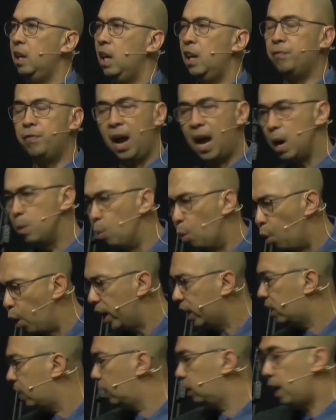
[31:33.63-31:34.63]
If I'm
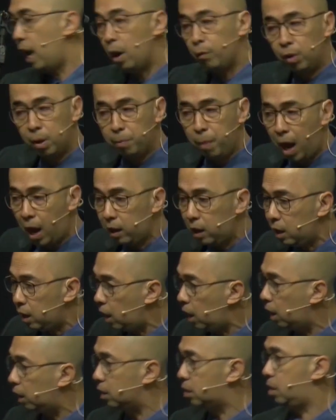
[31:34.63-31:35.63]
wicked,
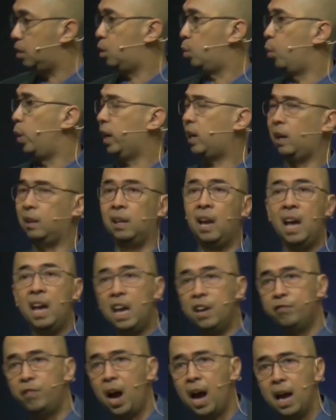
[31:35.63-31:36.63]
everybody else is wicked.
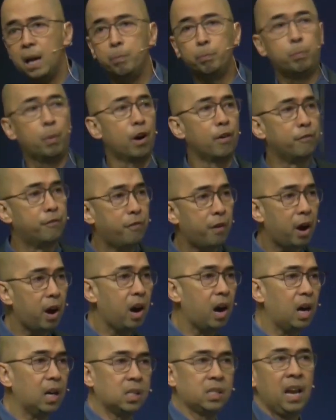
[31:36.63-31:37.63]
If I'm
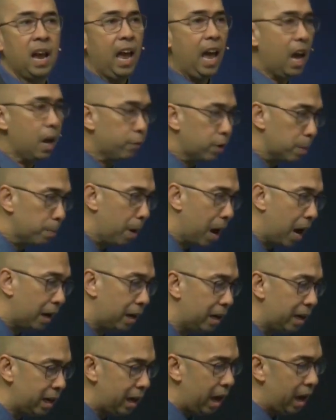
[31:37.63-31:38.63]
perverse,
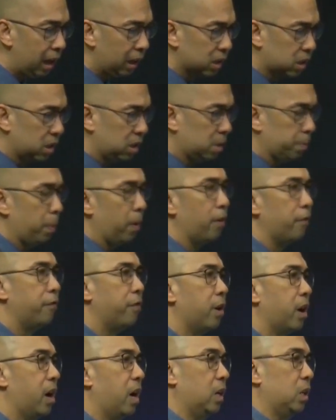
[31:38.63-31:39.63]
everybody else is
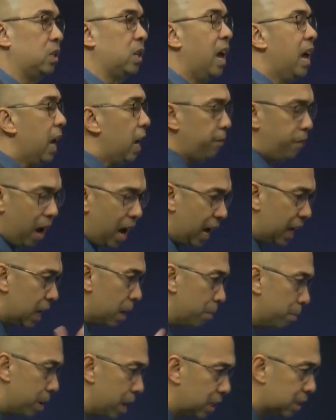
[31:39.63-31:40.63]
perverse. If I
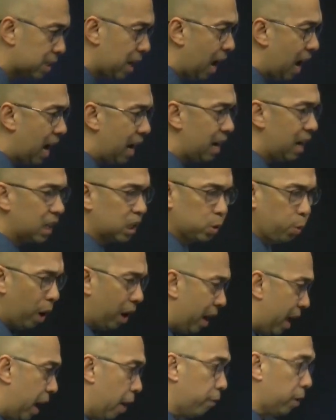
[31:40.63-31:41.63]
am dishonest,
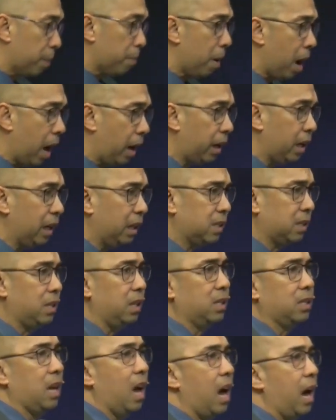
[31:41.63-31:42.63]
well, everybody is
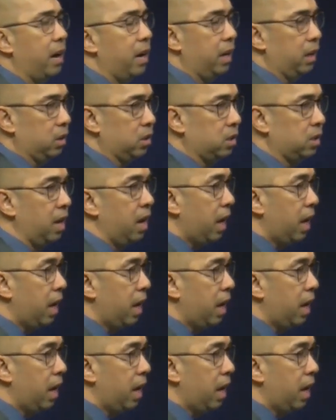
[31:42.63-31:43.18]
dishonest.